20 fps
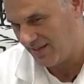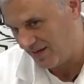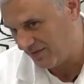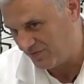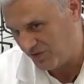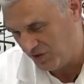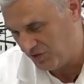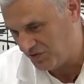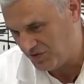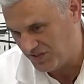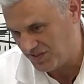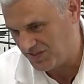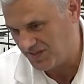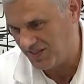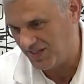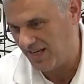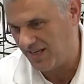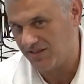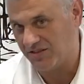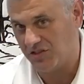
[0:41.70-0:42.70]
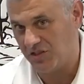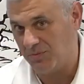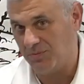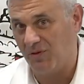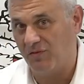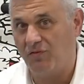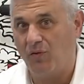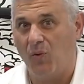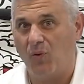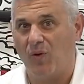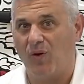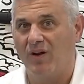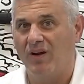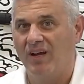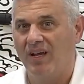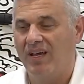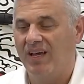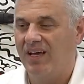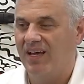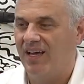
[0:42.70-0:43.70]
I've used this analogy before,
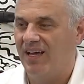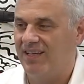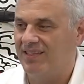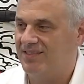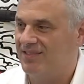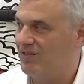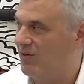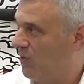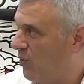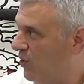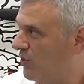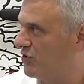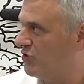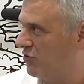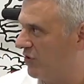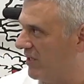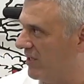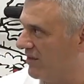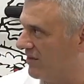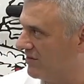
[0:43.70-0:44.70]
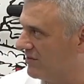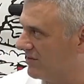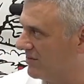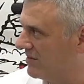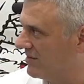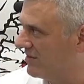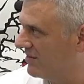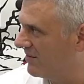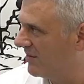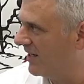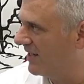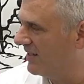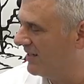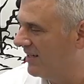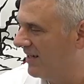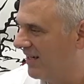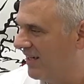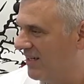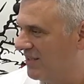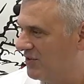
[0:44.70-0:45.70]
is horse trailers, right?
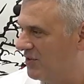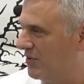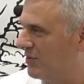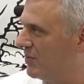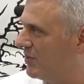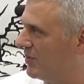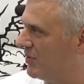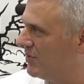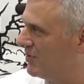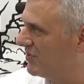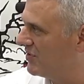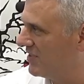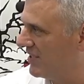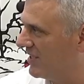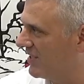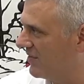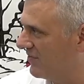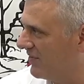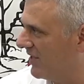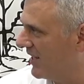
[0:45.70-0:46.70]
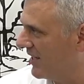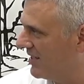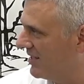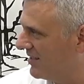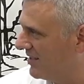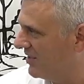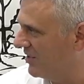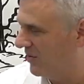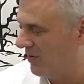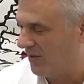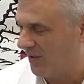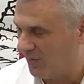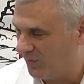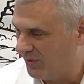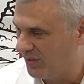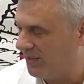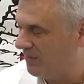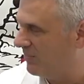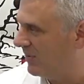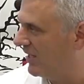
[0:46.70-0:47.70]
So you just think of like, a
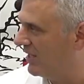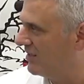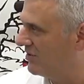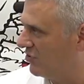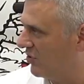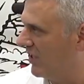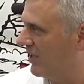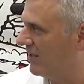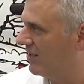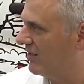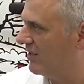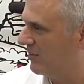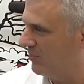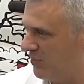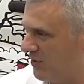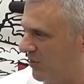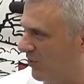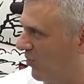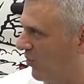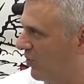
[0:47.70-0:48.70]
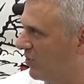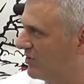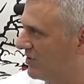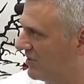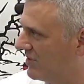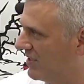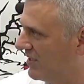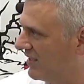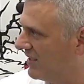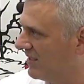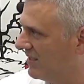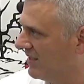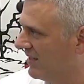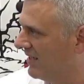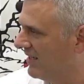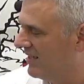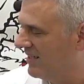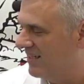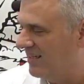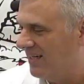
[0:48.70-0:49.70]
really big trailer, you put your horses in it,
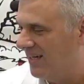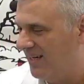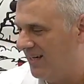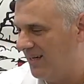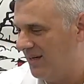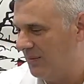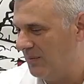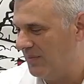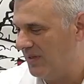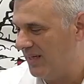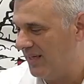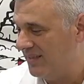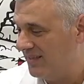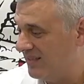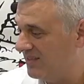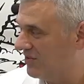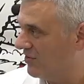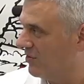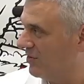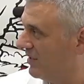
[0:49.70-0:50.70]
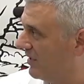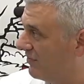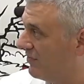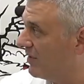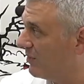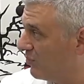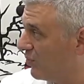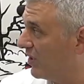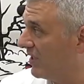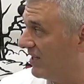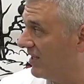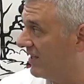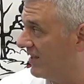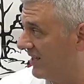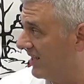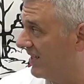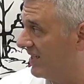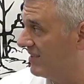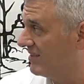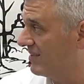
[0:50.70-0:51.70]
and these are living, breathing
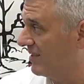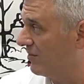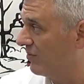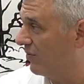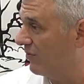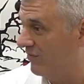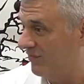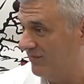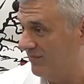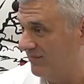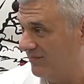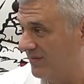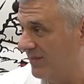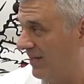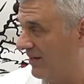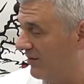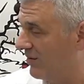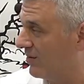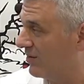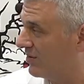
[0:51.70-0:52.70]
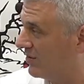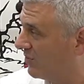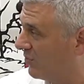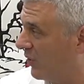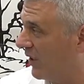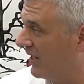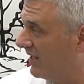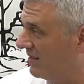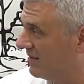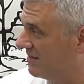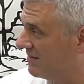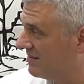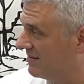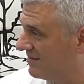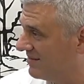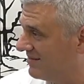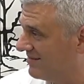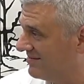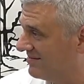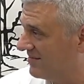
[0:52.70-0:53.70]
things that are quite
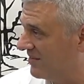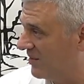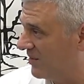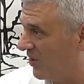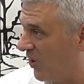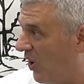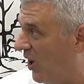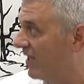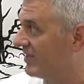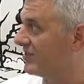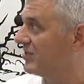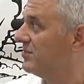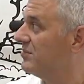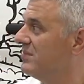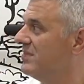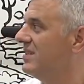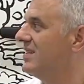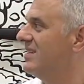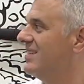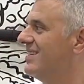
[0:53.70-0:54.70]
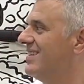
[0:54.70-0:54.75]
awesome,